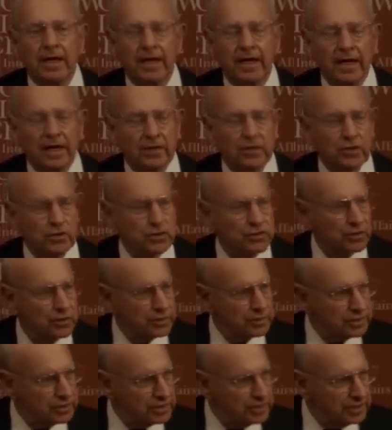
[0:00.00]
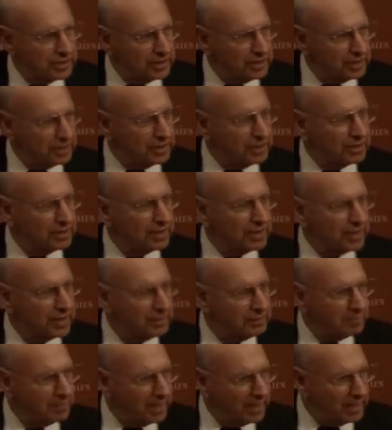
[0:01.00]
and the certainty that
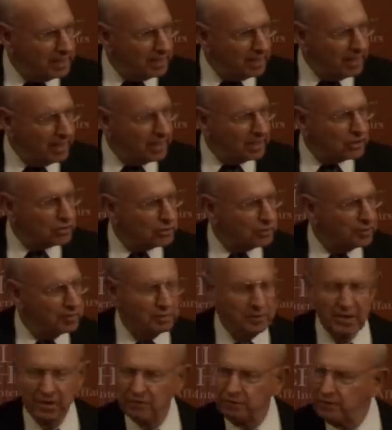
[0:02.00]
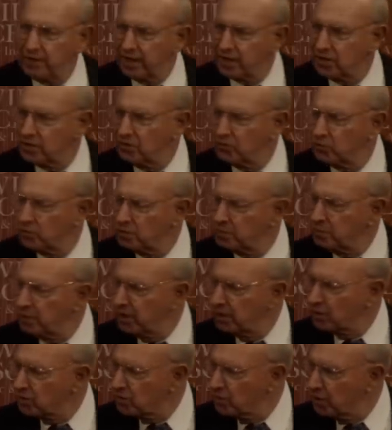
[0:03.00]
it might actually be effective would
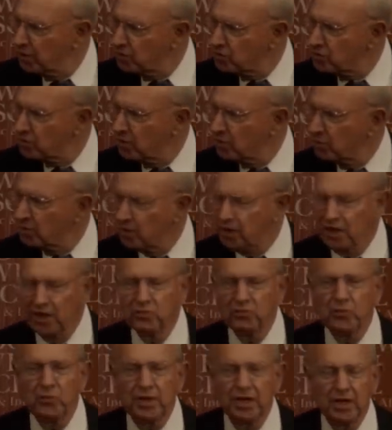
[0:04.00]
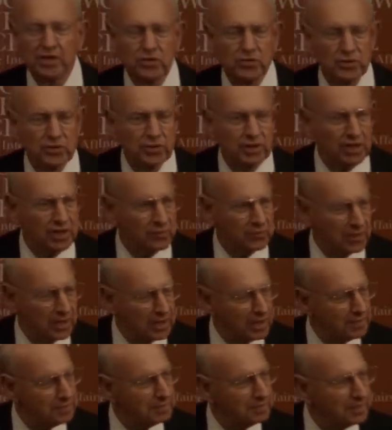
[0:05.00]
be increased only if we entered
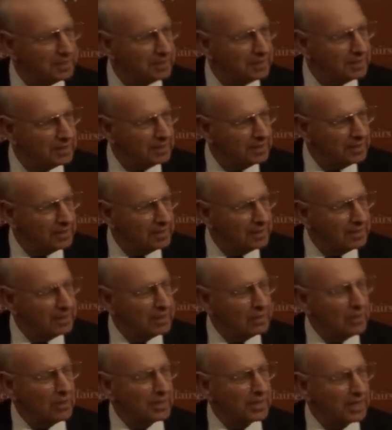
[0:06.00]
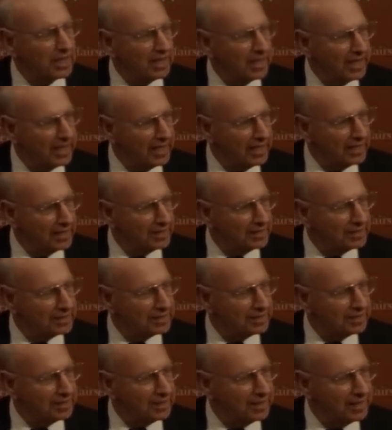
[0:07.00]
Iran on land
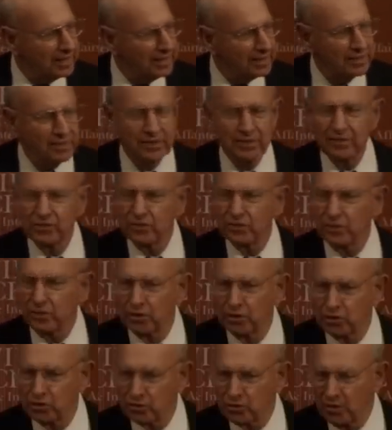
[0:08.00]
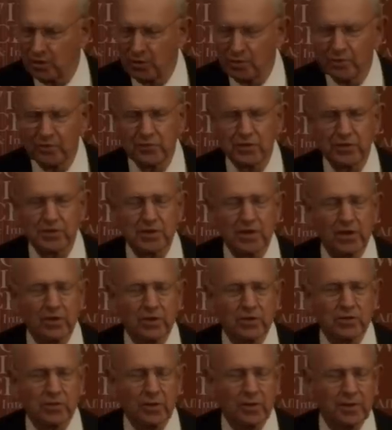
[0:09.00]
and took control of the
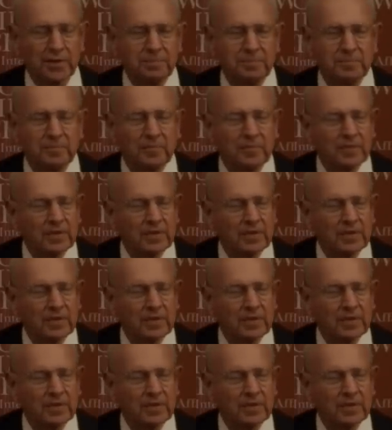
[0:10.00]
territory.